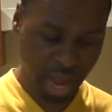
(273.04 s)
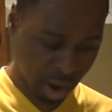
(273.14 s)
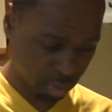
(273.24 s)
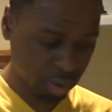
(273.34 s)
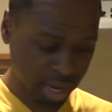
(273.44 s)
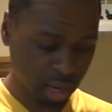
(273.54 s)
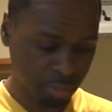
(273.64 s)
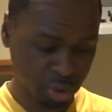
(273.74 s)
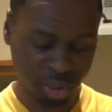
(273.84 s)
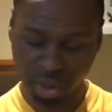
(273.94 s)
I will let a
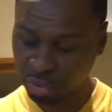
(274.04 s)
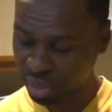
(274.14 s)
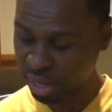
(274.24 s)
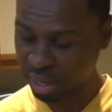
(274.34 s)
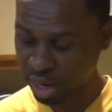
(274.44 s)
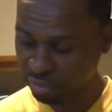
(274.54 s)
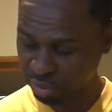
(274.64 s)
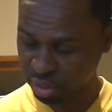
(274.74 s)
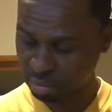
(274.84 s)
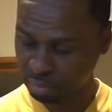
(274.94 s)
person know that I care for
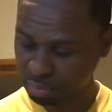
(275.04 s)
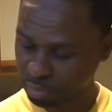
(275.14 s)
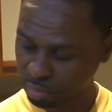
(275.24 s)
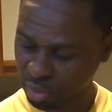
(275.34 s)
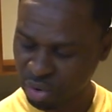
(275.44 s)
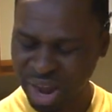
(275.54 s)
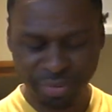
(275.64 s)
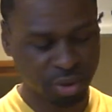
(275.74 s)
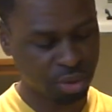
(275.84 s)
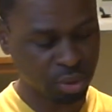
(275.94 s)
them. You have
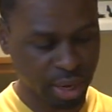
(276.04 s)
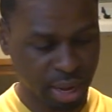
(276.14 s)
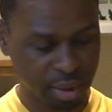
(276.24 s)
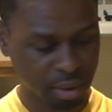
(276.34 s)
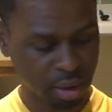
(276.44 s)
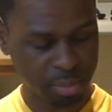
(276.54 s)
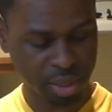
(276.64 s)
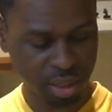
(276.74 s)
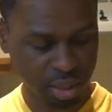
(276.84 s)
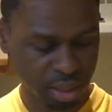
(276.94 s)
to do that. I
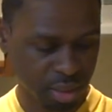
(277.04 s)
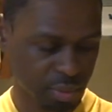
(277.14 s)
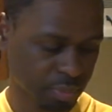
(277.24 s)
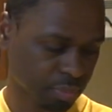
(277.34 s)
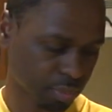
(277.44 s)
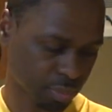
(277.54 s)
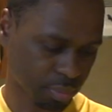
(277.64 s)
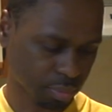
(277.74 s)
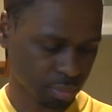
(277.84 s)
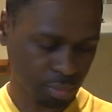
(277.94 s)
mean, because
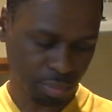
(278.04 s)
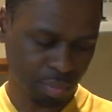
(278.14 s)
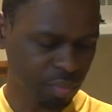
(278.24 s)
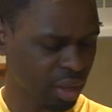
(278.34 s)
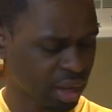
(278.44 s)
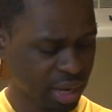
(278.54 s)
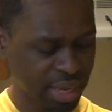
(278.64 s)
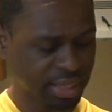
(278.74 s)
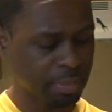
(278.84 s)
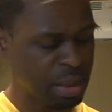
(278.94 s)
like I
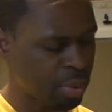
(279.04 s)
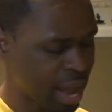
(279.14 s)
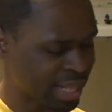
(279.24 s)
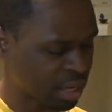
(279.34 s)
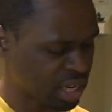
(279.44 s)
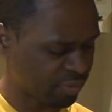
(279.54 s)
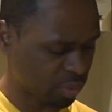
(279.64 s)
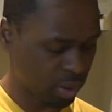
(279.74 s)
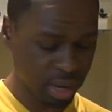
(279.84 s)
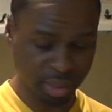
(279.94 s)
said, people act out
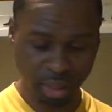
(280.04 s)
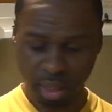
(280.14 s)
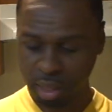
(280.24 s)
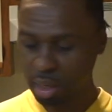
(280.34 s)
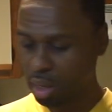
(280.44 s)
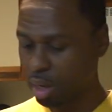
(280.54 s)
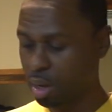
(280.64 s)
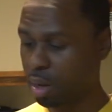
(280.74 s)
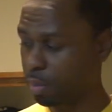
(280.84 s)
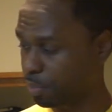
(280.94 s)
different ways.
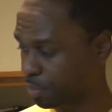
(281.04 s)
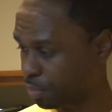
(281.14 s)
And